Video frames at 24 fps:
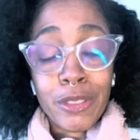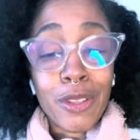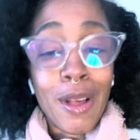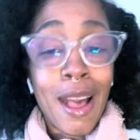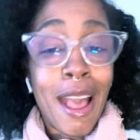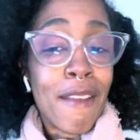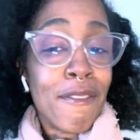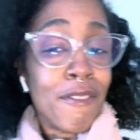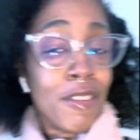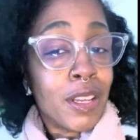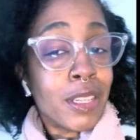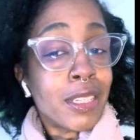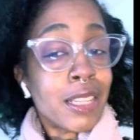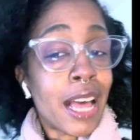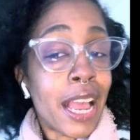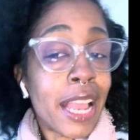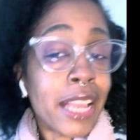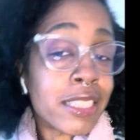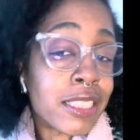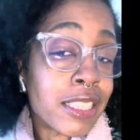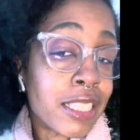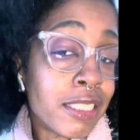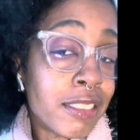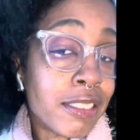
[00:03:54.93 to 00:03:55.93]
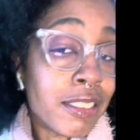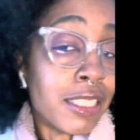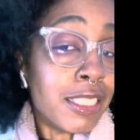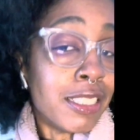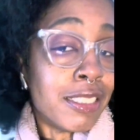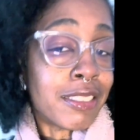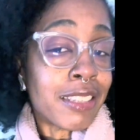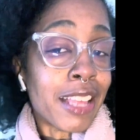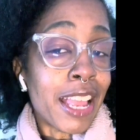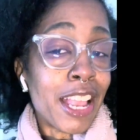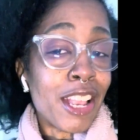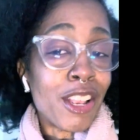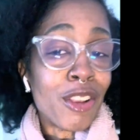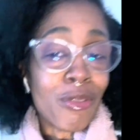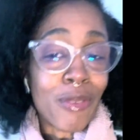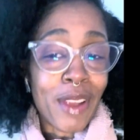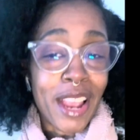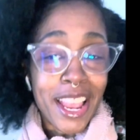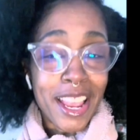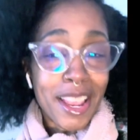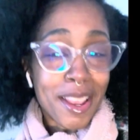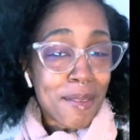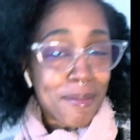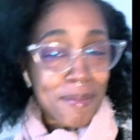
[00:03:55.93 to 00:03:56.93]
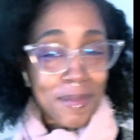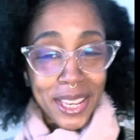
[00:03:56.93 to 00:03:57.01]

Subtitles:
So I feel like this is a great